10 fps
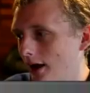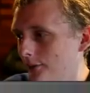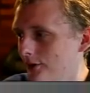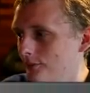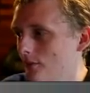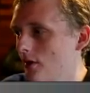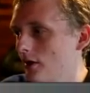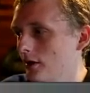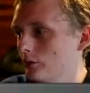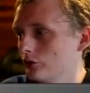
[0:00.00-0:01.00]
I mean,
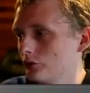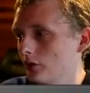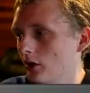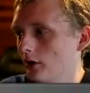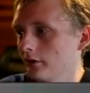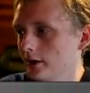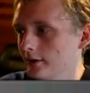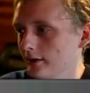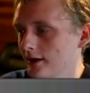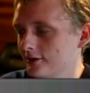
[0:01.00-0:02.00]
it was alright
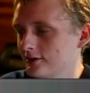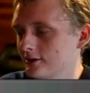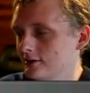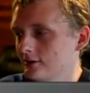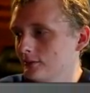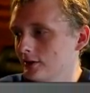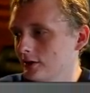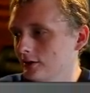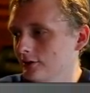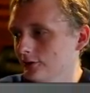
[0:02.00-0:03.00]
last season
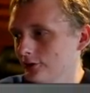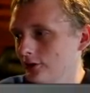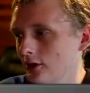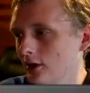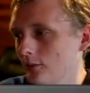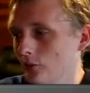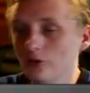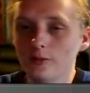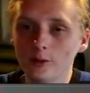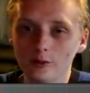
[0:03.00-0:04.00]
because
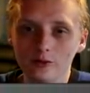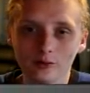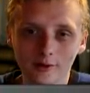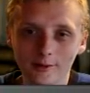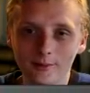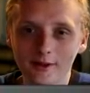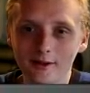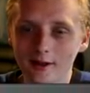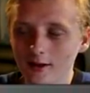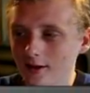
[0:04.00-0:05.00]
movement was really big